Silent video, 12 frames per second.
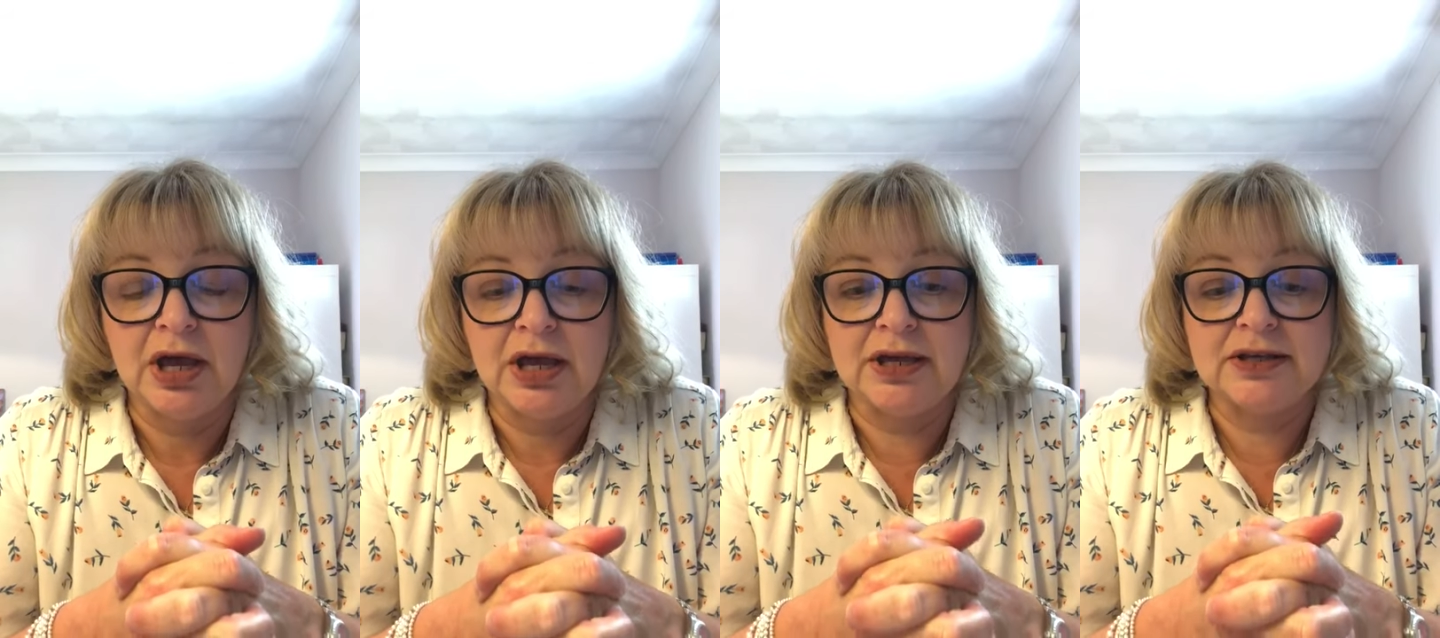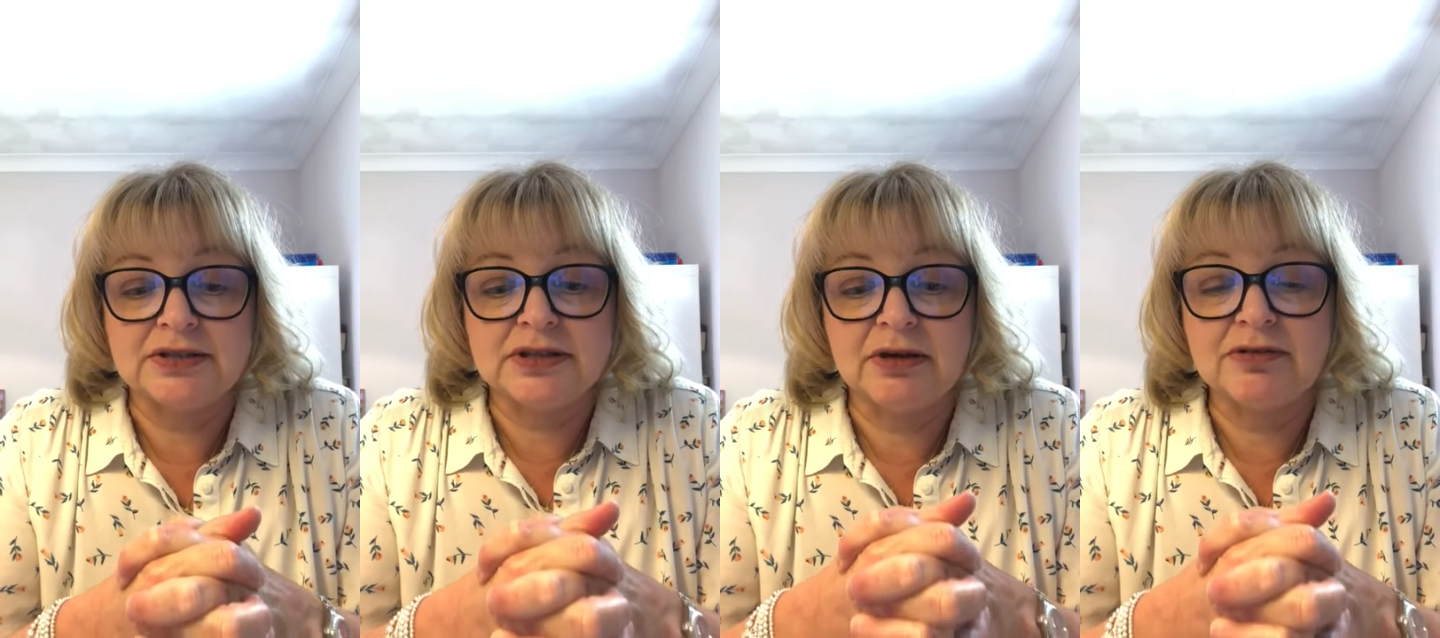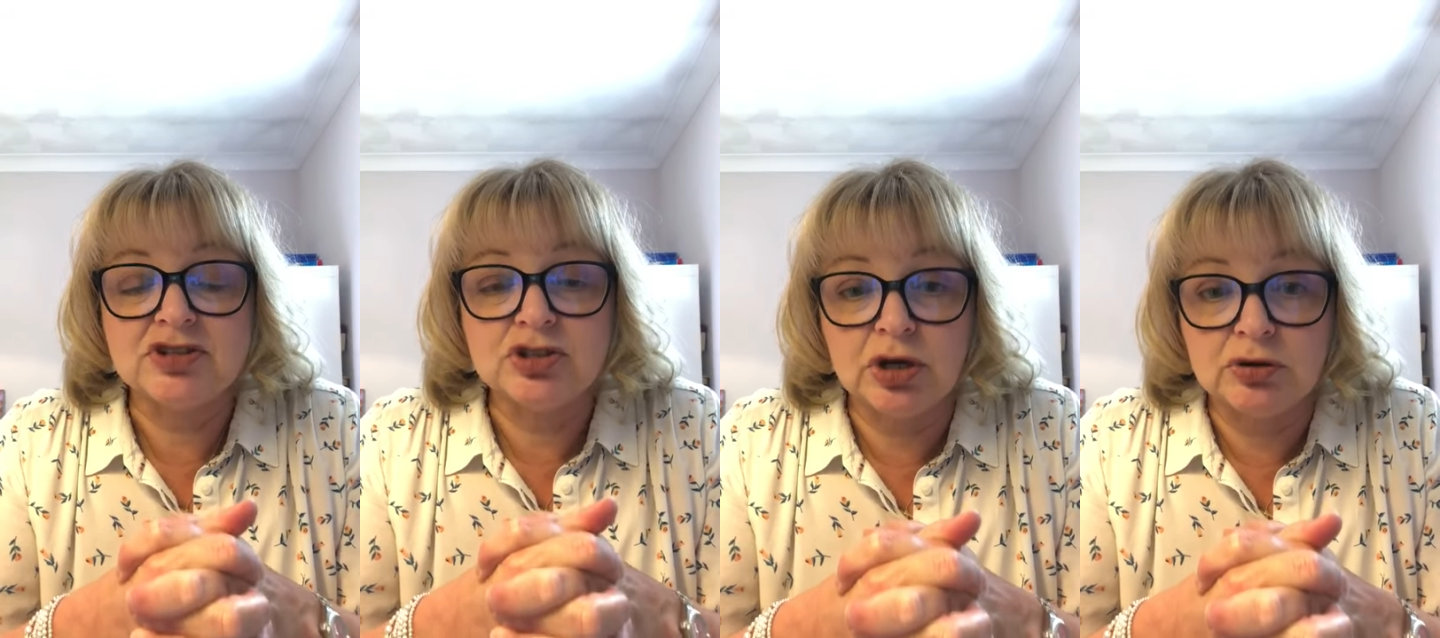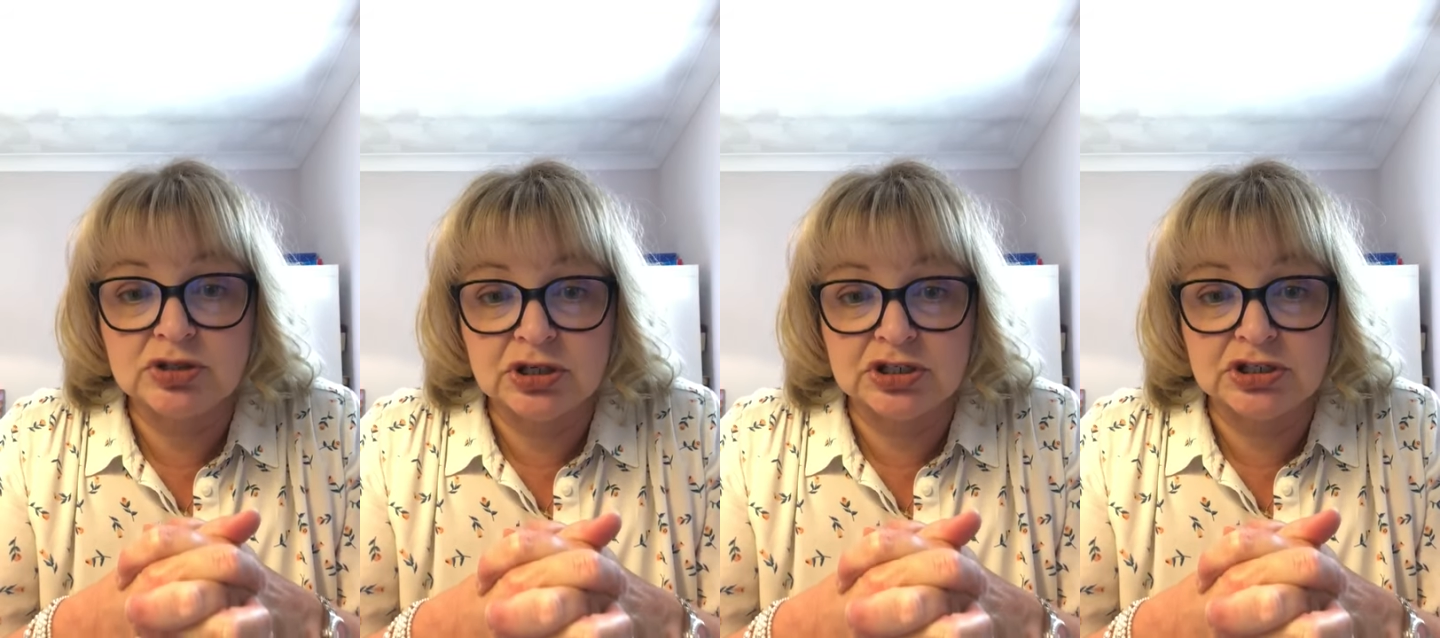is there is no
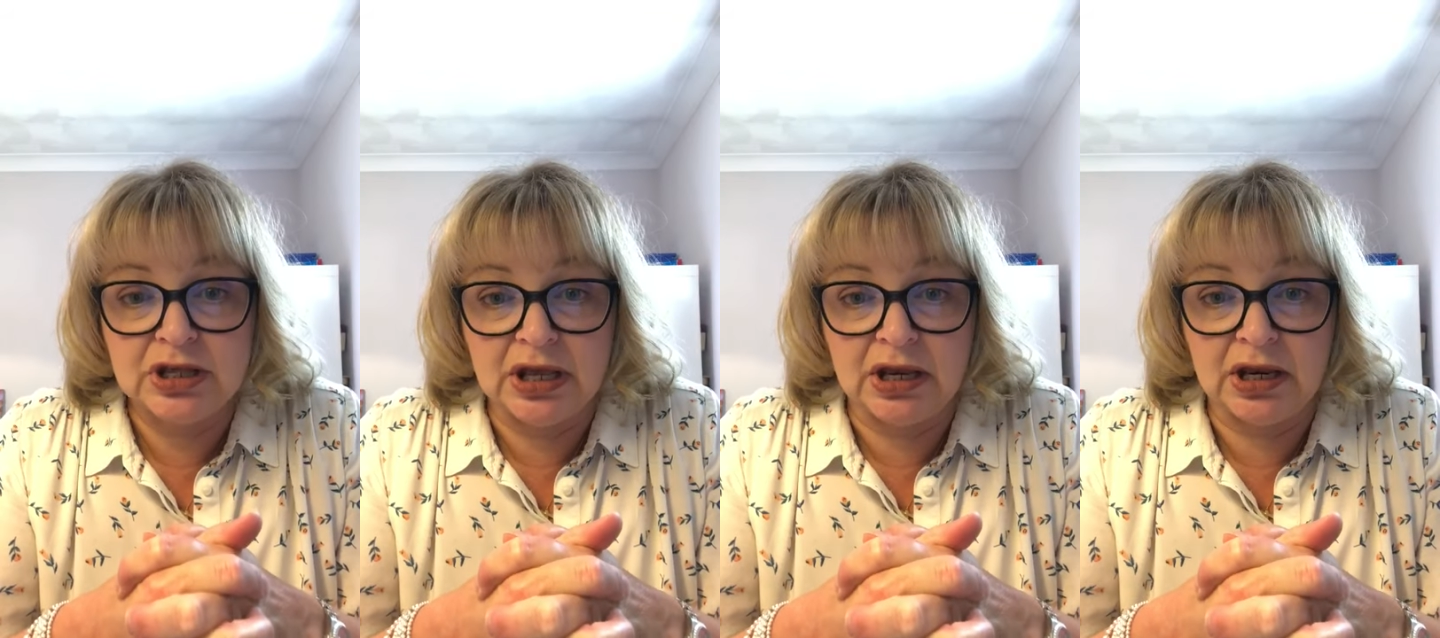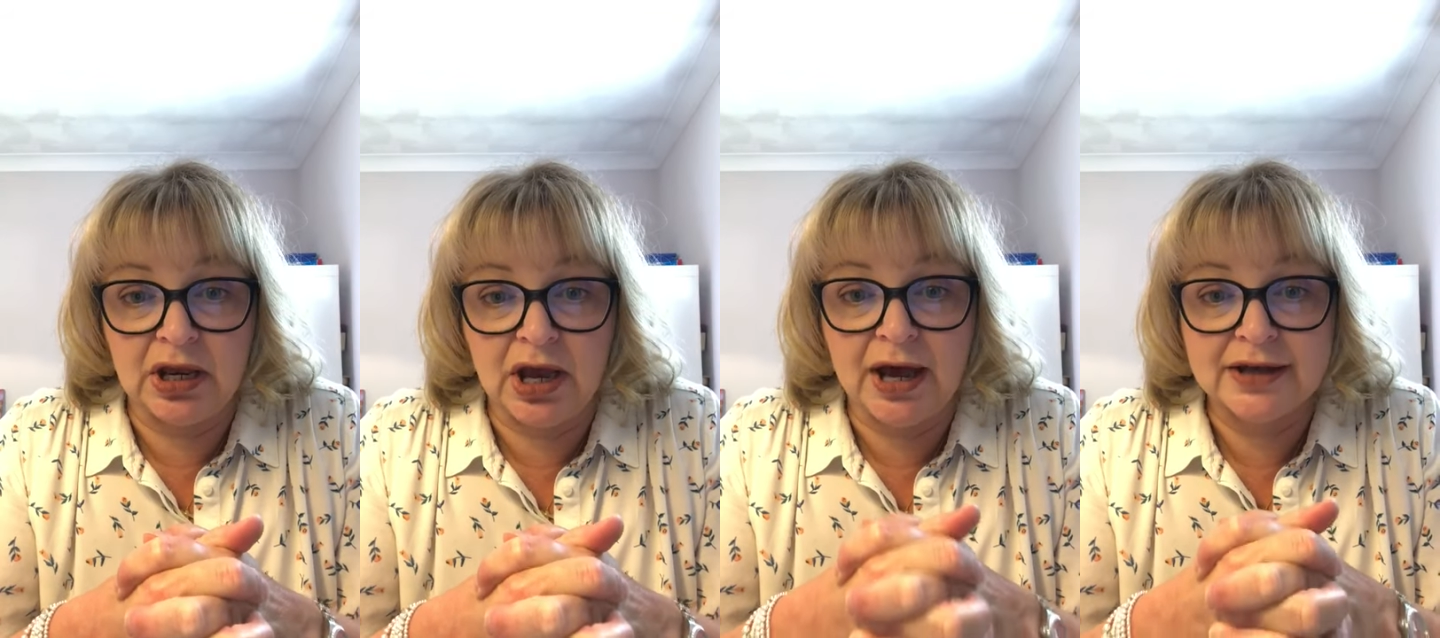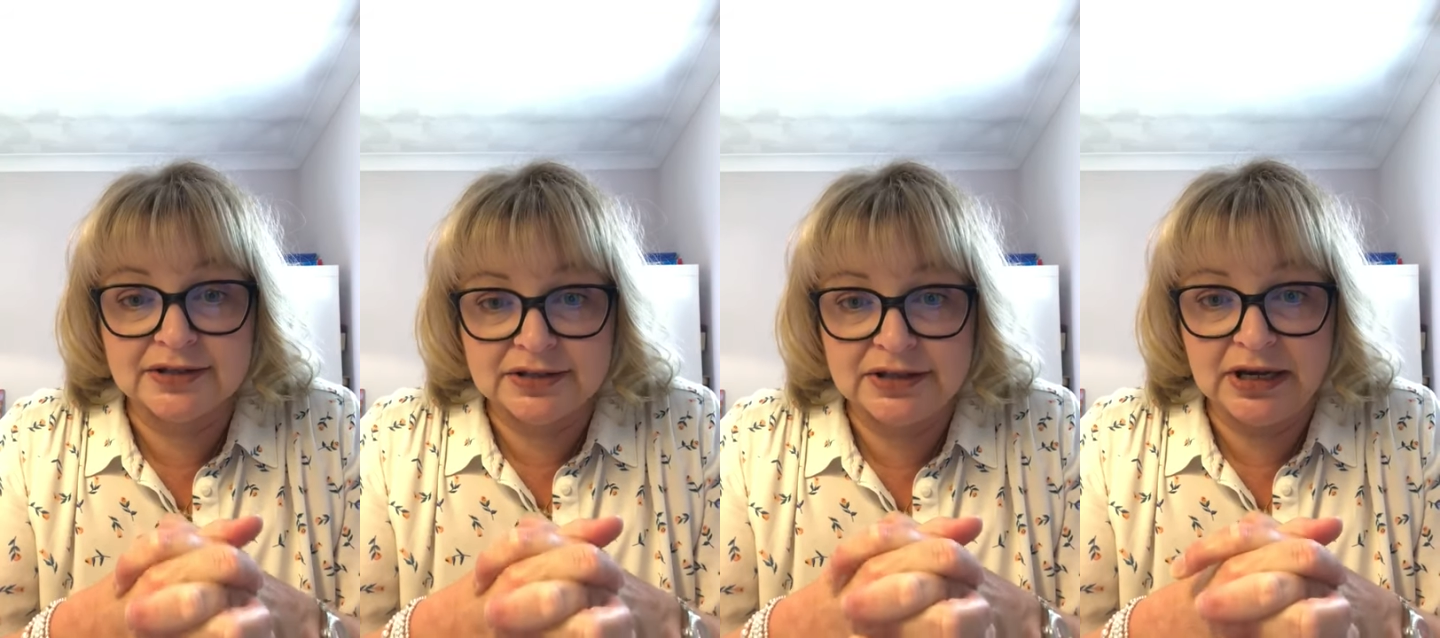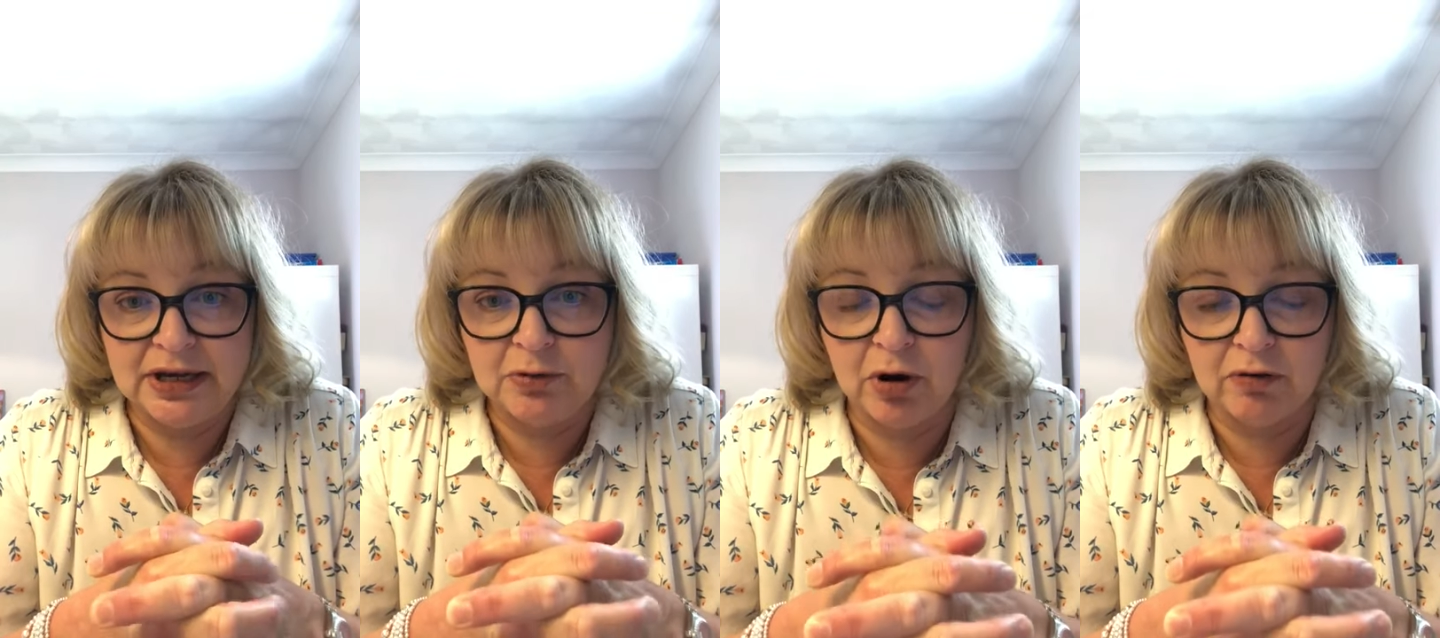such thing as a
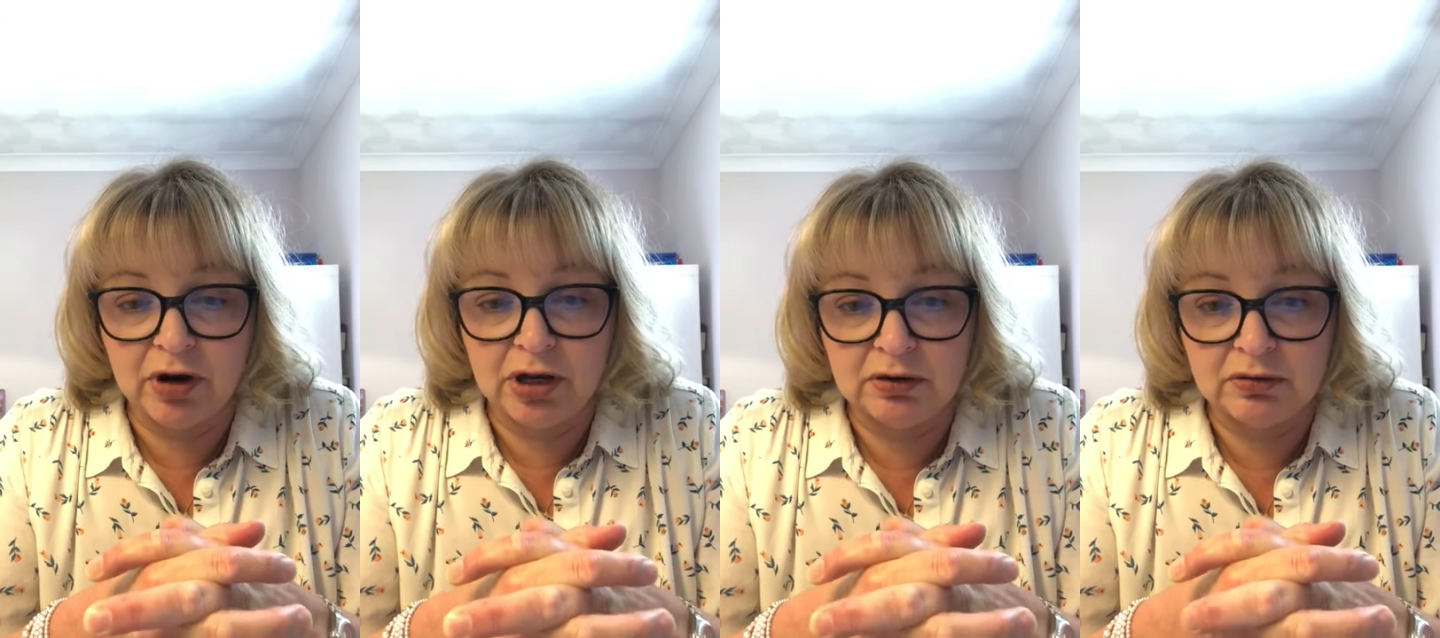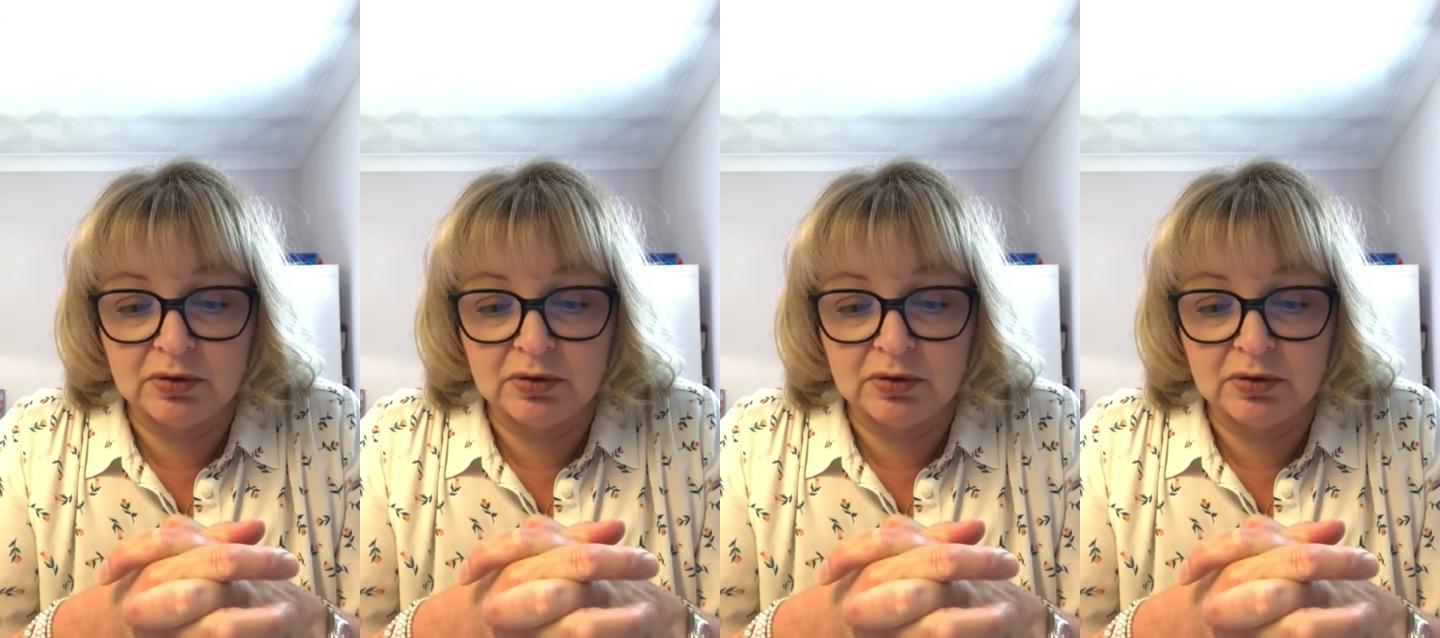silly worry,